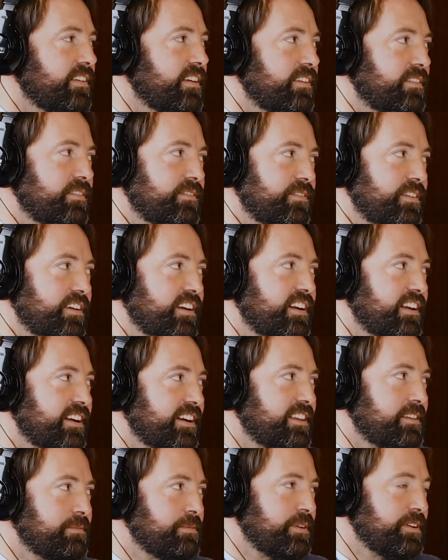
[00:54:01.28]
I really
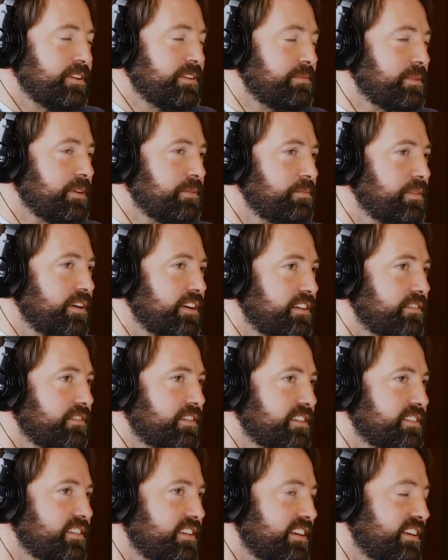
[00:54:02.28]
like the point about
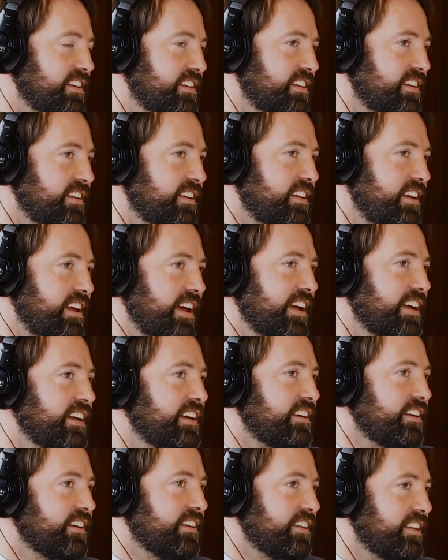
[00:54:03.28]
biodiversity and
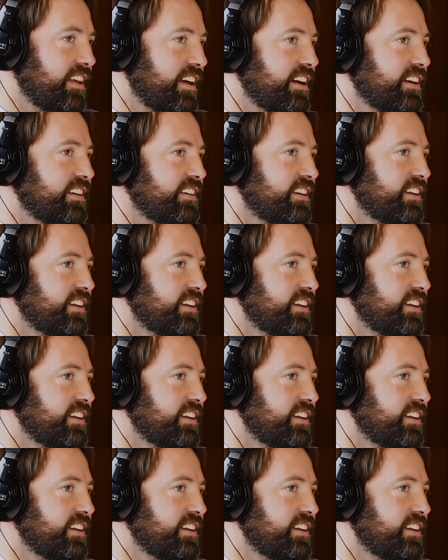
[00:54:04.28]
hanging on that.